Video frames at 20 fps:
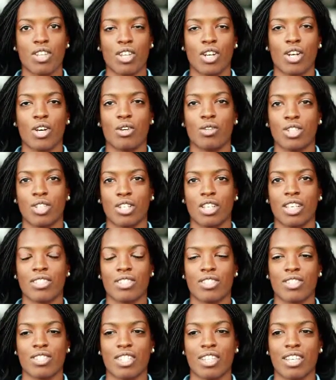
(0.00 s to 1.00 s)
You know,
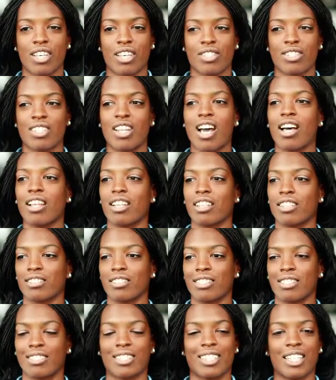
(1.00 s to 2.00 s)
it's it's not
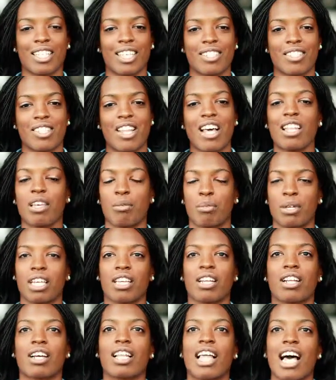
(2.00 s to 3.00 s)
it's not like being
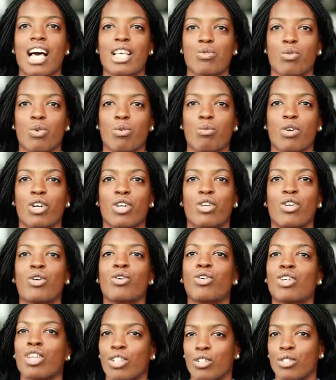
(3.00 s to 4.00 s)
in a classroom where you know
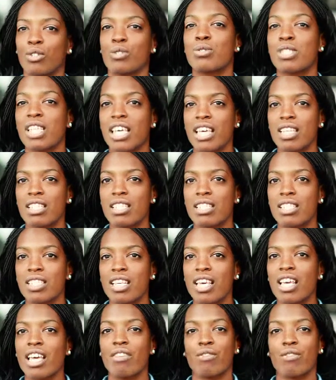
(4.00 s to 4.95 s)
you can lose kids.